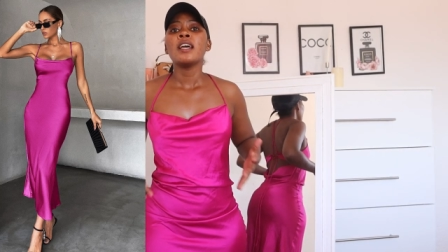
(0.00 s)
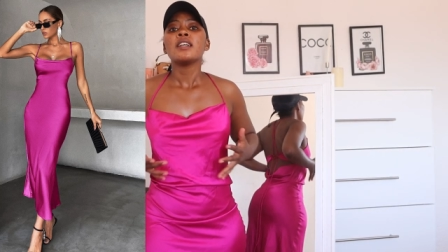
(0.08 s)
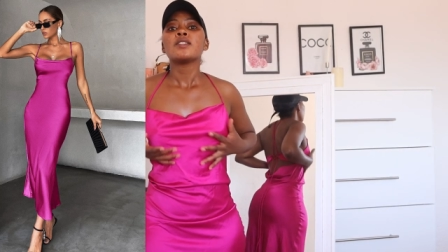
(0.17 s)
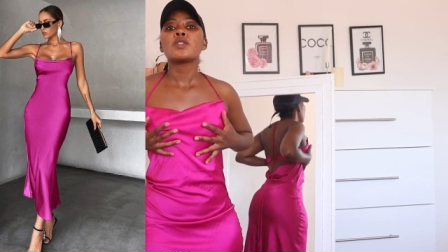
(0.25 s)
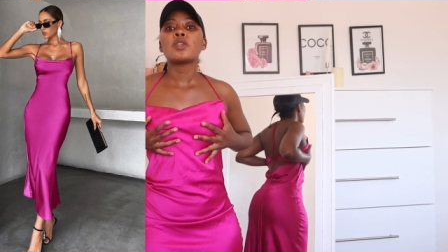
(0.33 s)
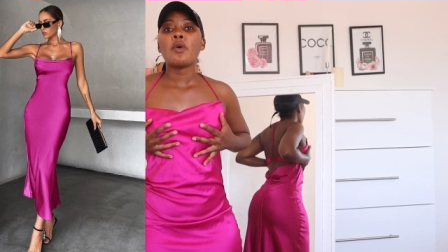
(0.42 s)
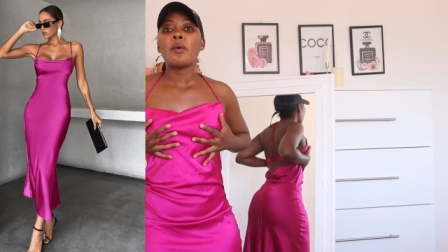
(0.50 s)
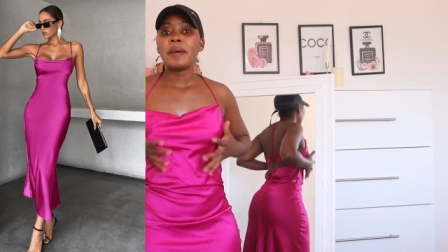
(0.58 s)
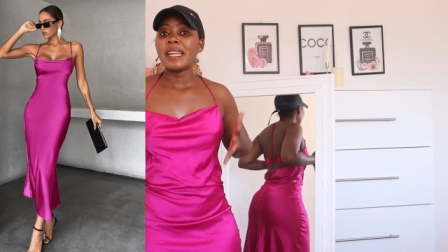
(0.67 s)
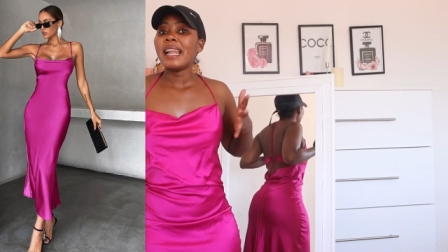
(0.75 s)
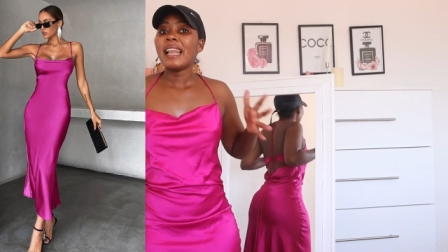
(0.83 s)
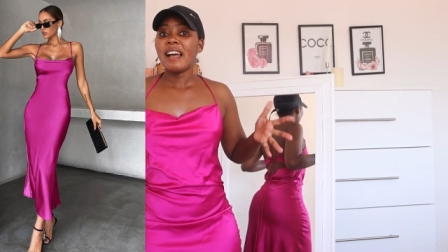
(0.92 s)
So,
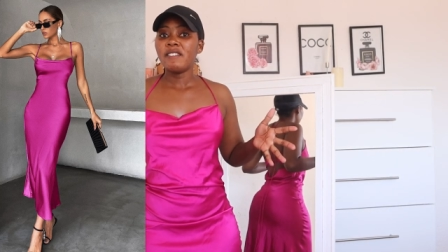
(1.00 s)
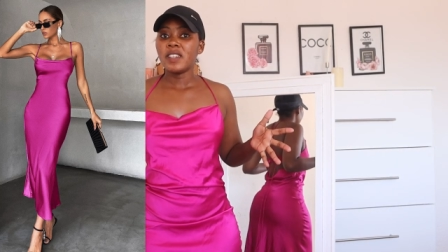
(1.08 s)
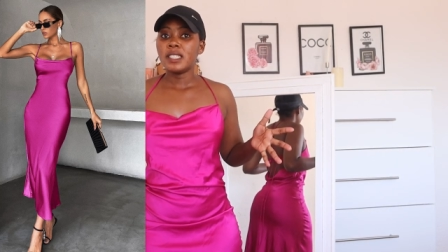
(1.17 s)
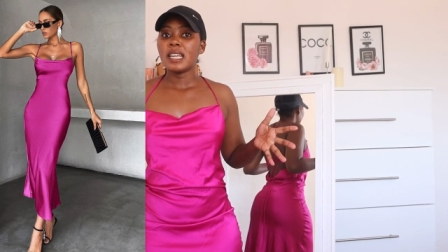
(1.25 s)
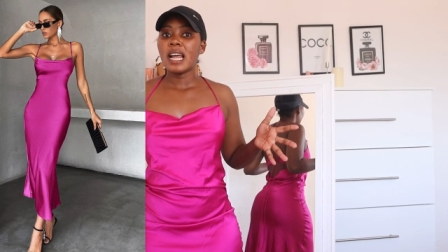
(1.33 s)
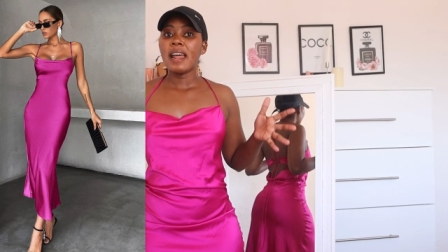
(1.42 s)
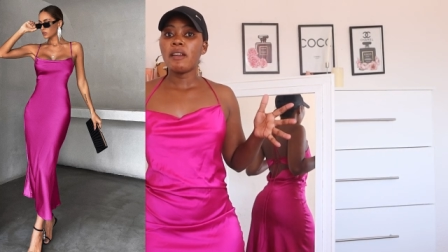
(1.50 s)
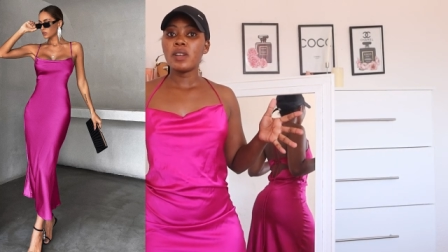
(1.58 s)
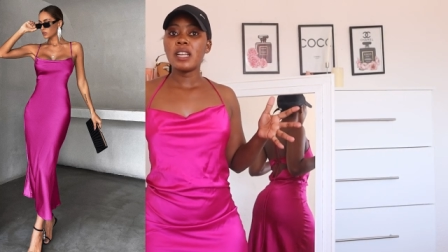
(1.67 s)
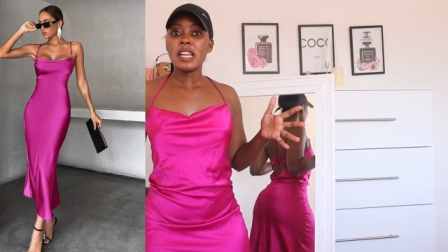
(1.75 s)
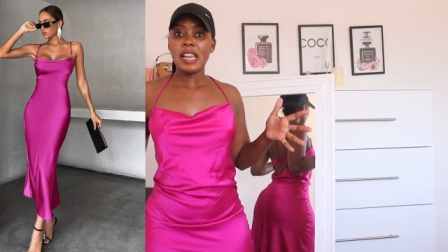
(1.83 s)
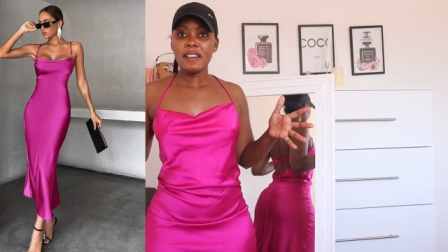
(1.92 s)
but I love it. I
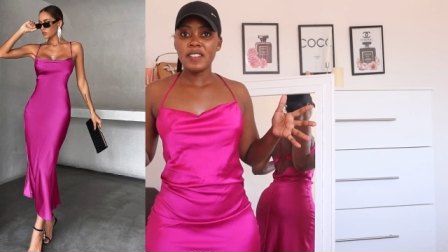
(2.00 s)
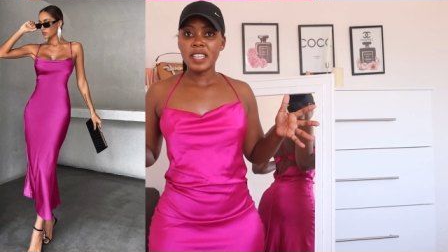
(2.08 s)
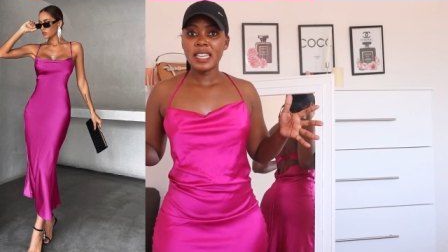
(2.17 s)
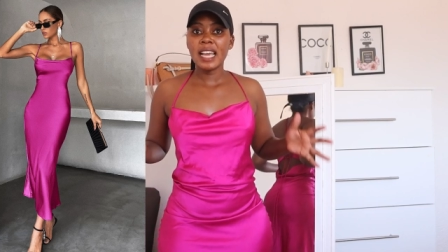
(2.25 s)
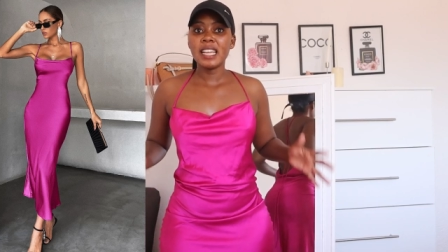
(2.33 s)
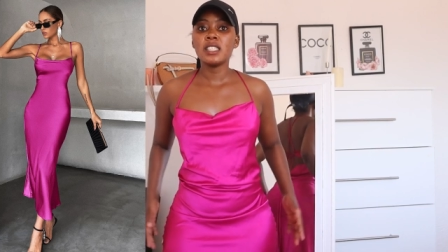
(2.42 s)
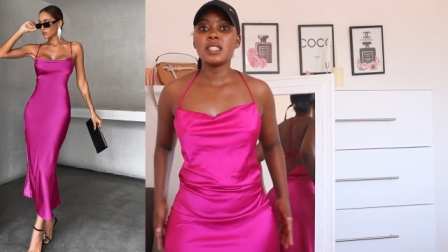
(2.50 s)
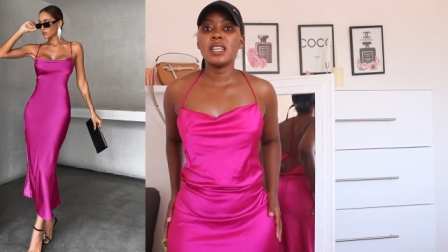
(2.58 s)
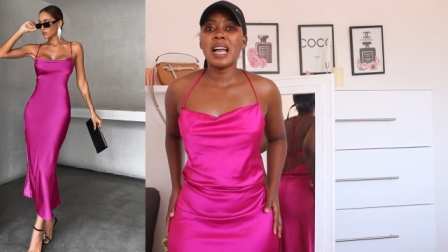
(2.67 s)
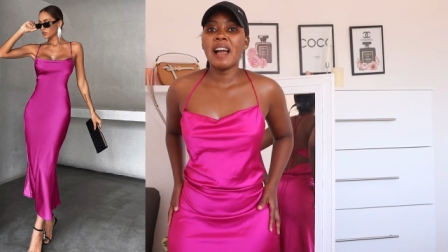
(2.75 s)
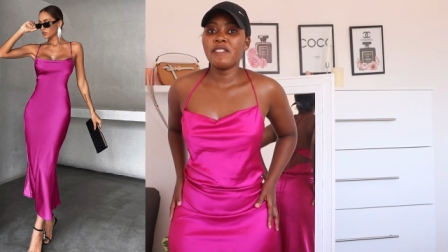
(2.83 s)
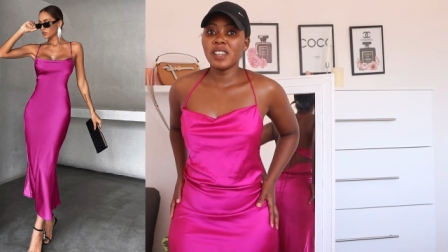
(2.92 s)
really love it. And
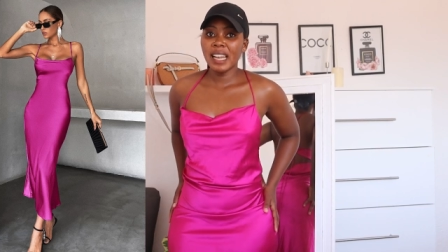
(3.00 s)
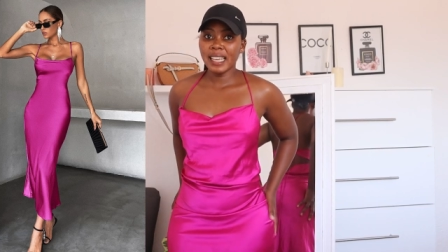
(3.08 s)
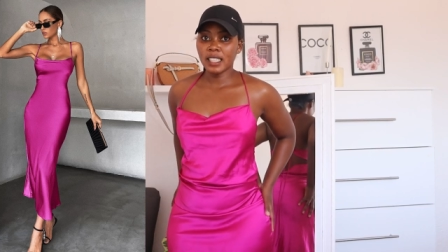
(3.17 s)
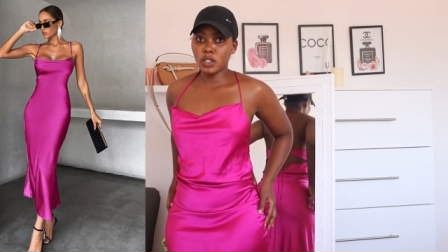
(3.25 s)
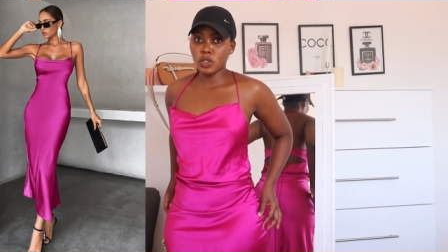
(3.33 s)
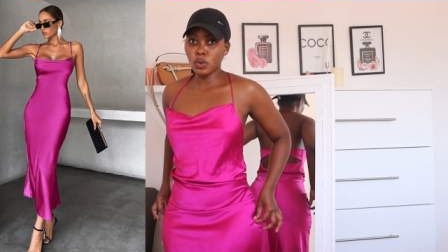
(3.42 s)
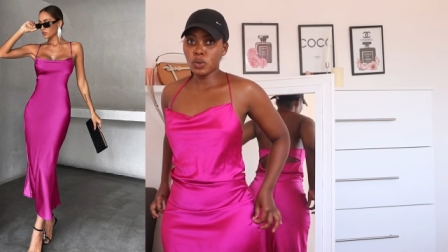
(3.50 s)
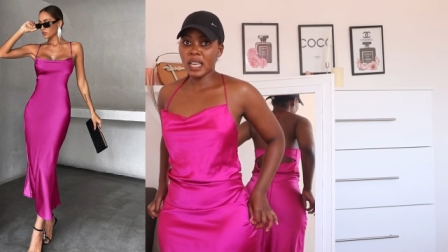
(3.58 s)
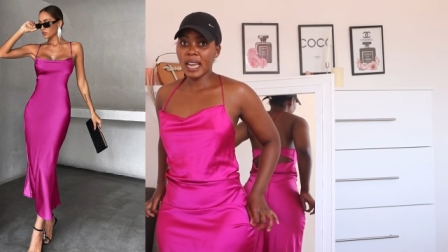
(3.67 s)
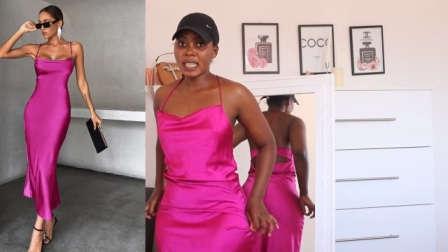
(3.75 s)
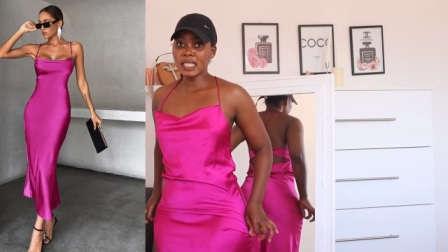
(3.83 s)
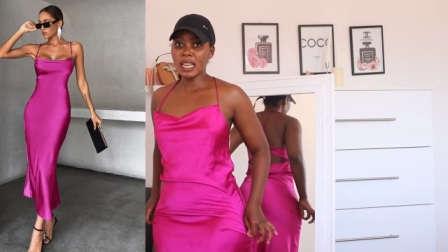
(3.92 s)
I feel like it's too
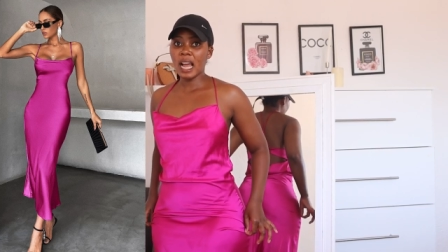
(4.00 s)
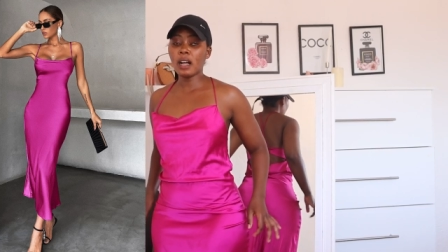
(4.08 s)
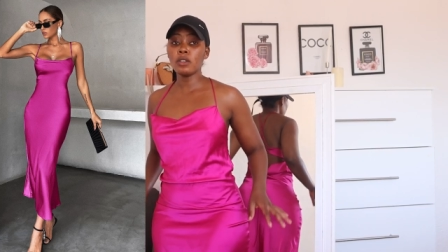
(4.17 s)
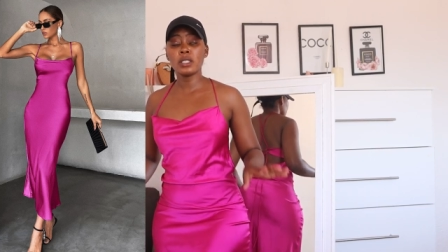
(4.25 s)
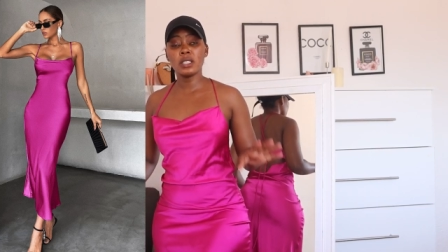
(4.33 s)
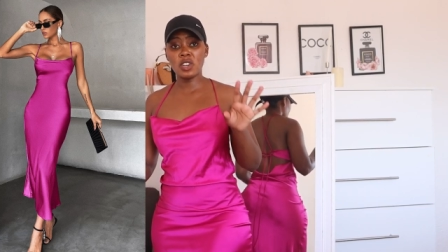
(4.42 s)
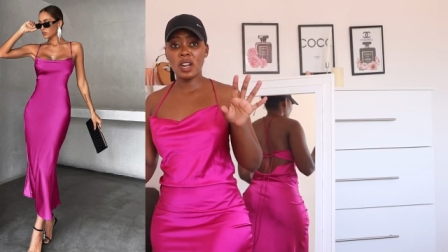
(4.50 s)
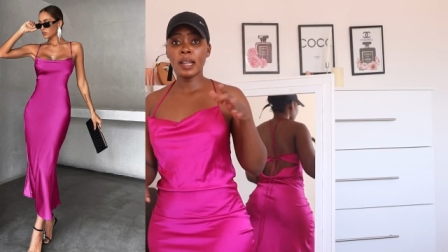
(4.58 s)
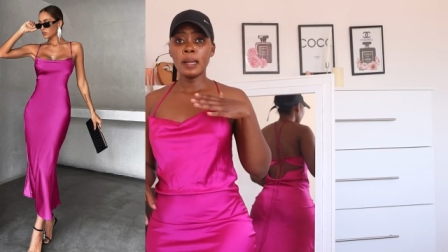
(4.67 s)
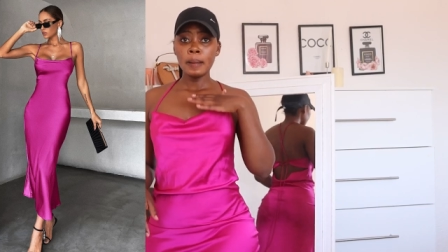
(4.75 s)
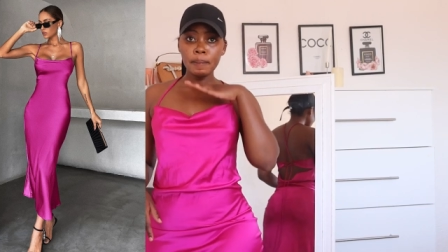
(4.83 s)
tight. I'll try.